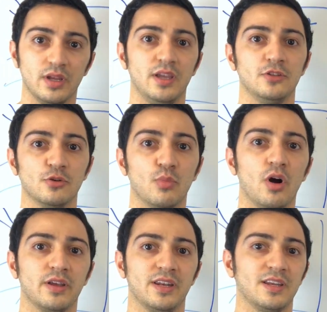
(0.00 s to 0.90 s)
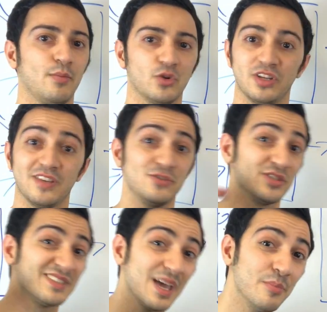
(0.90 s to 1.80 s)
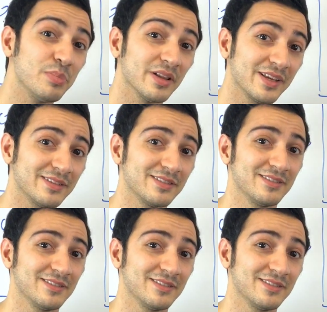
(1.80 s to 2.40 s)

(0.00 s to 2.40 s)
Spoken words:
in your marketing. I'm gonna give you a template.